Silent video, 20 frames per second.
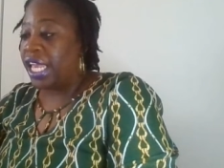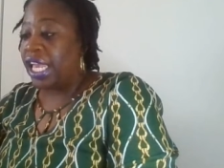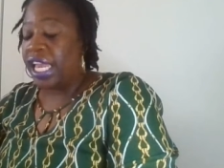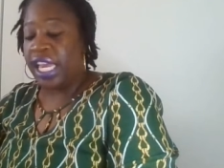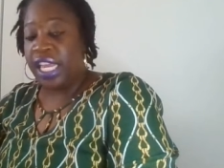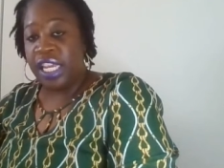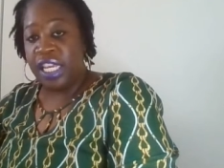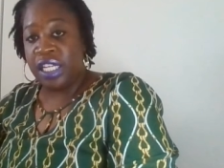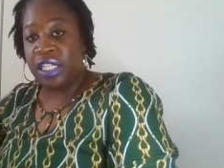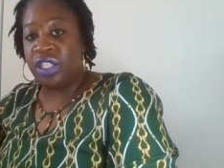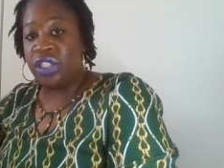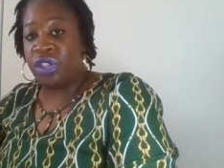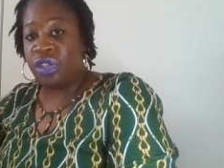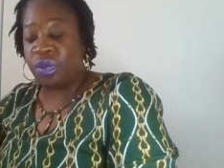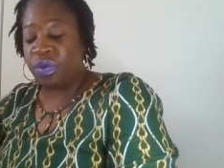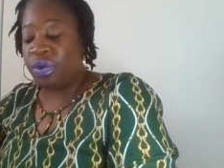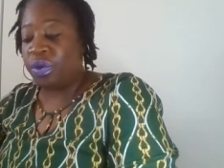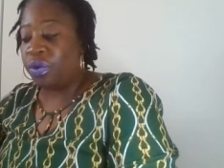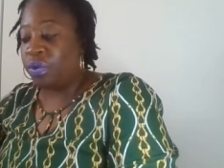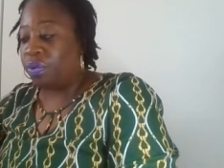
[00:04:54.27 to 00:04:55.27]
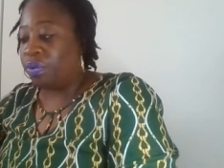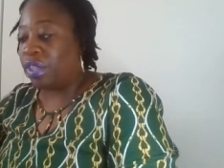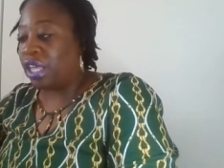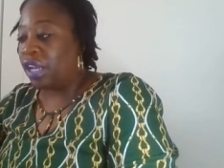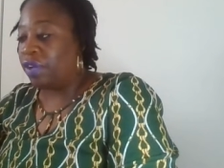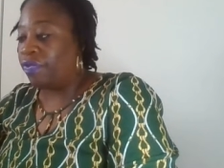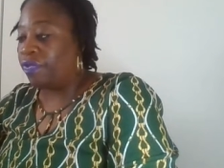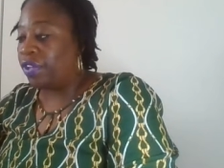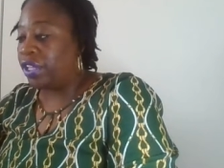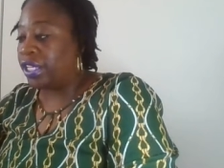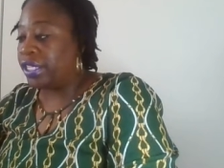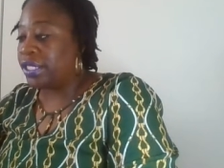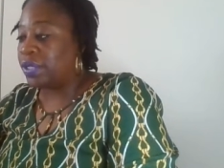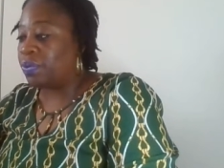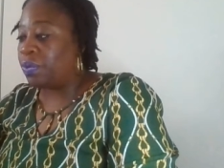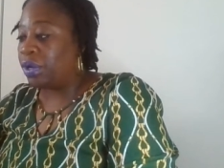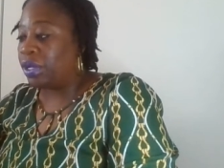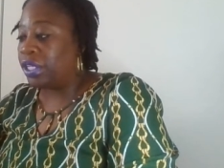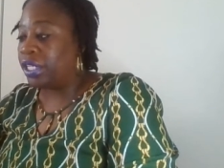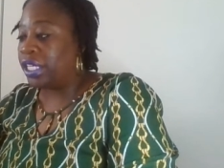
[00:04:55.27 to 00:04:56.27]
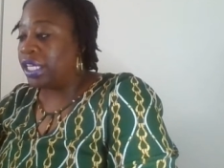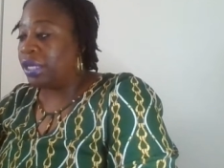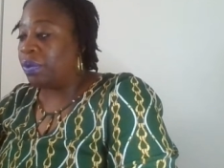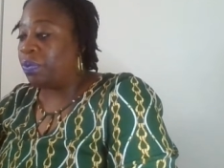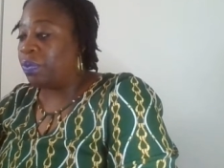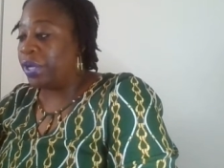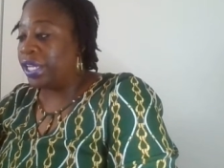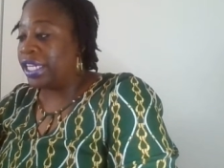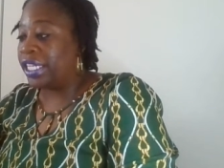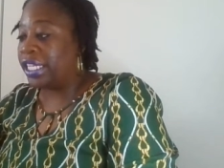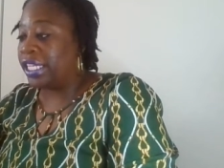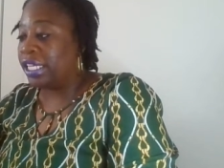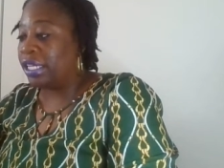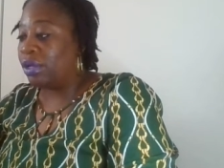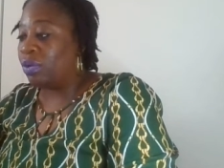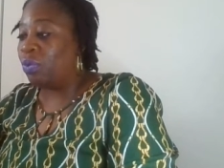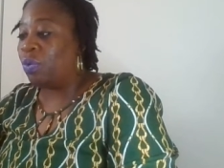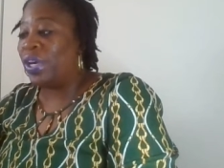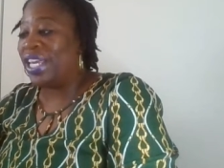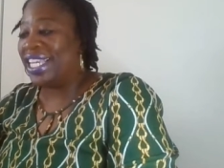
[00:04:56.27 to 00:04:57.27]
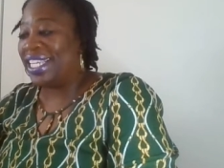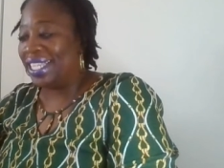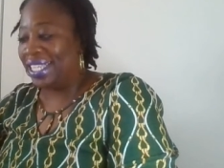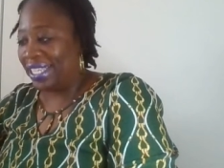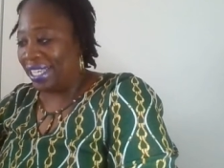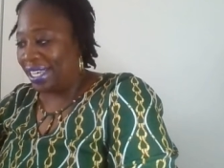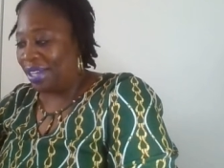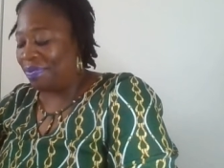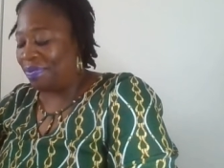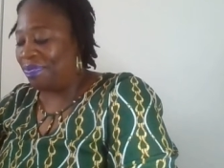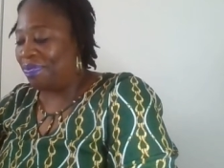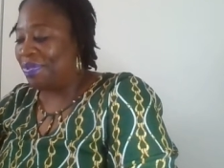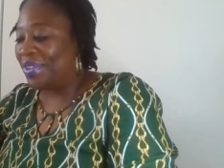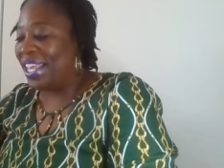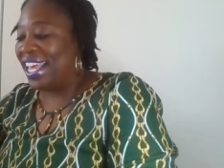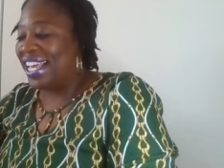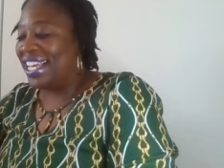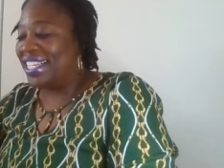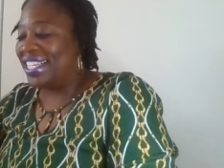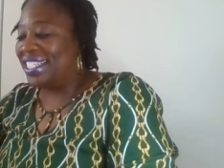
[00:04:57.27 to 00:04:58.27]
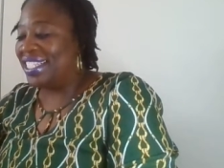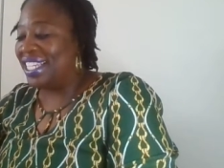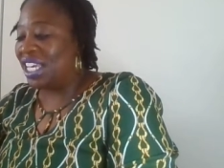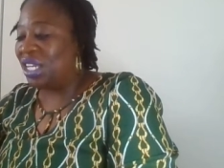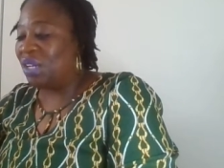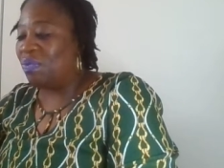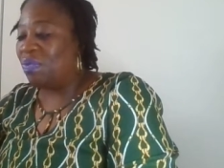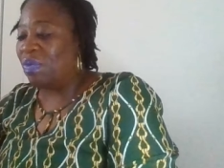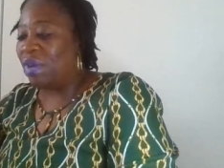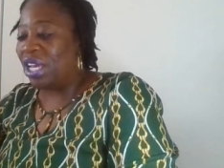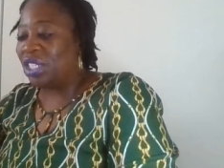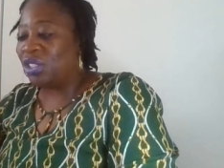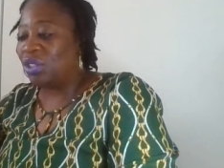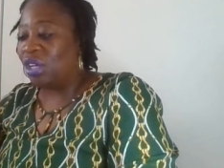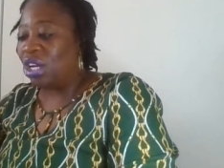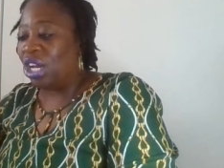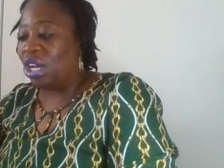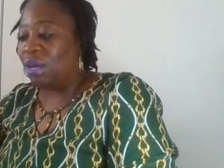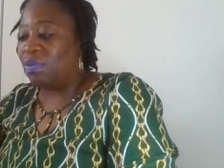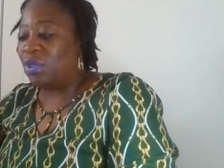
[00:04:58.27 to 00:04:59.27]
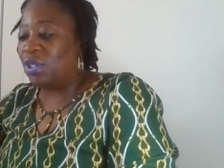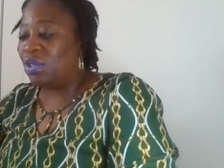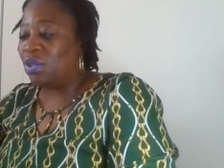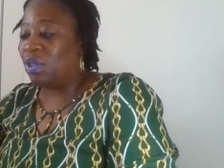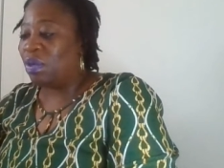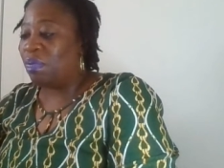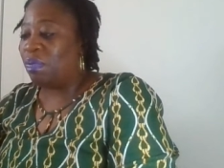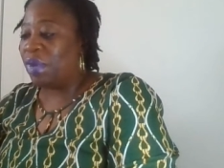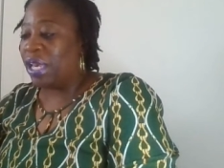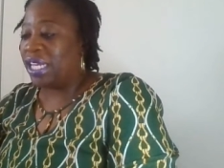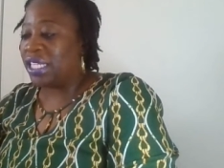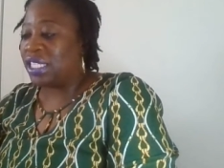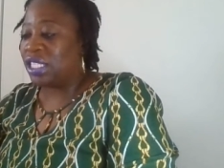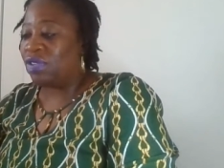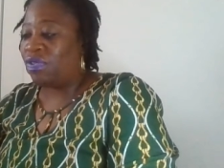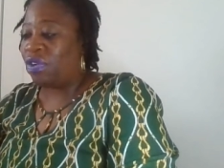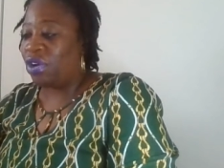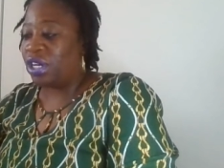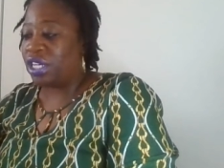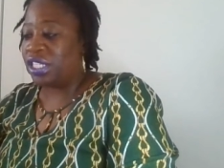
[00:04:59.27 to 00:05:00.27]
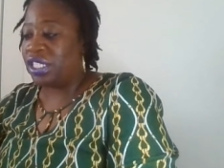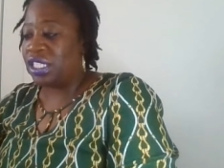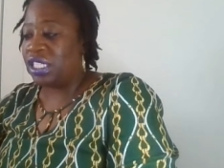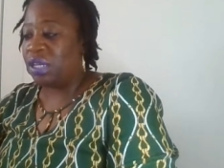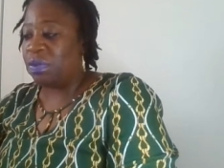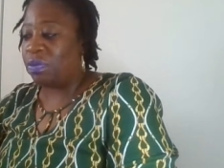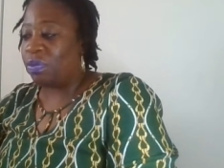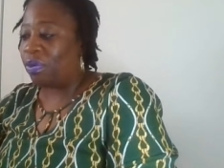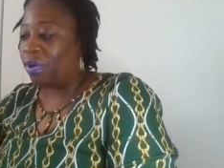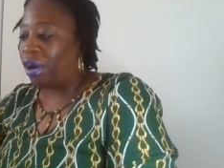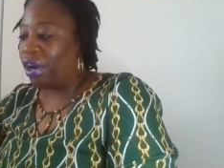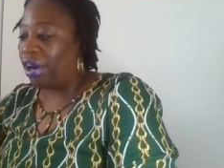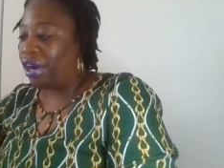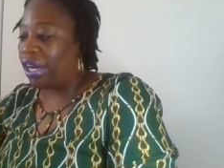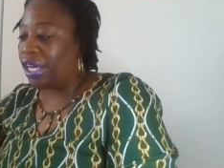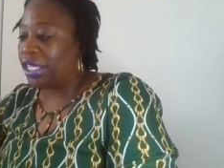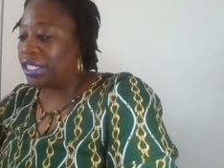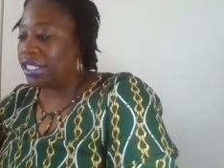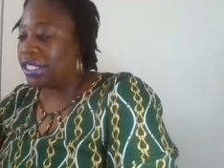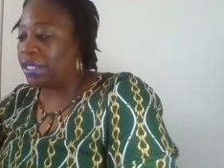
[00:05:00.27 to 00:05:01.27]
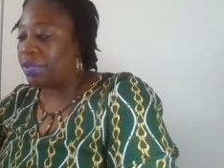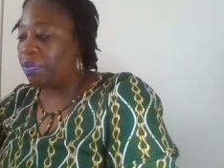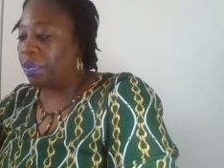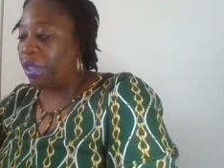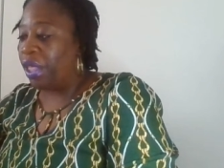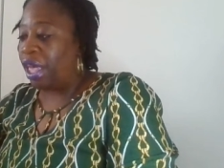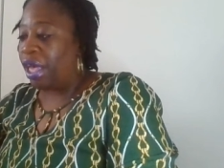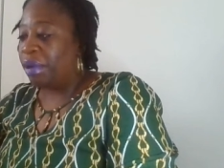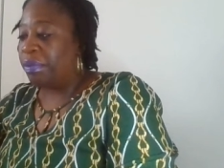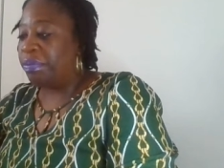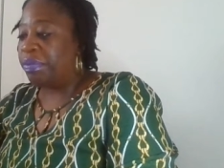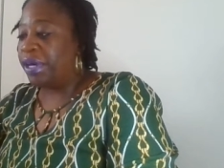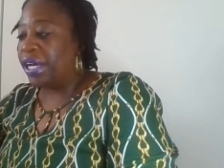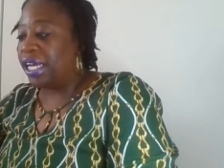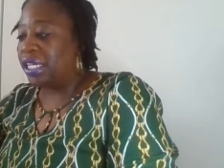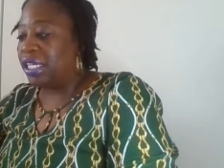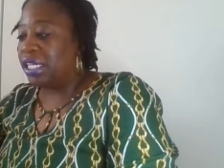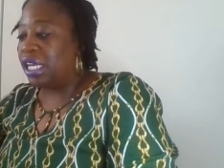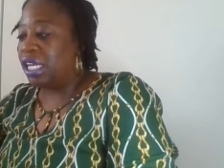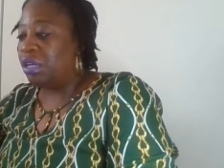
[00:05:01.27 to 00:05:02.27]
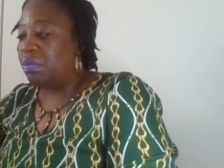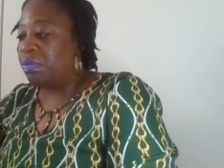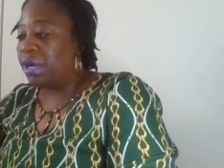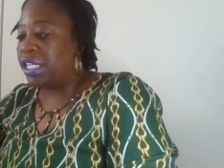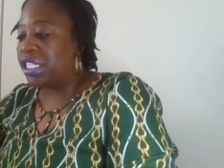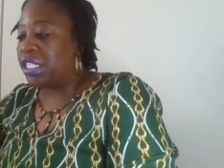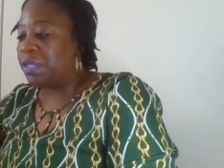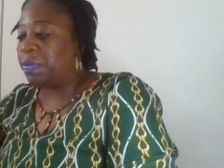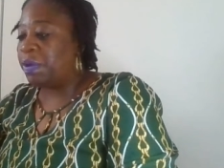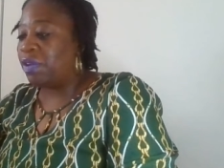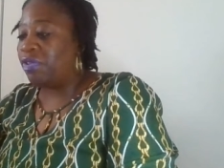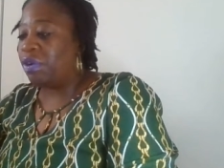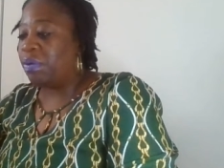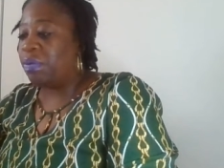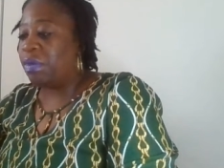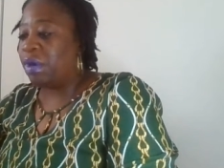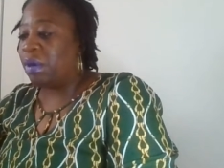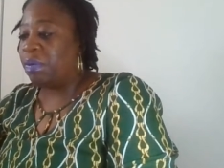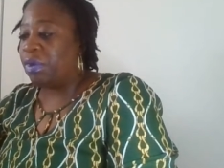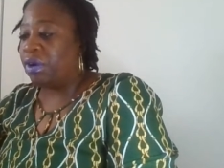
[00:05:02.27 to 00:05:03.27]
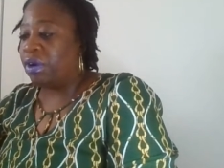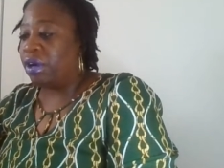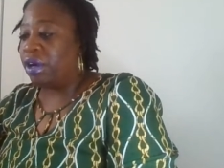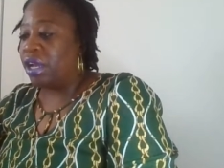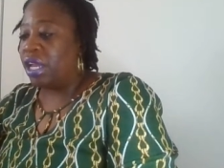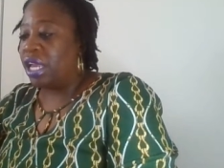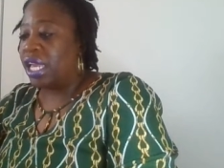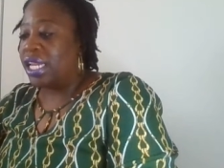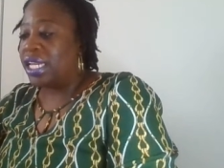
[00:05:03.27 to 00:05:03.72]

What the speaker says: It is true that Phyllis Wheatley did measure up to the best of her contemporaries, But it must be remembered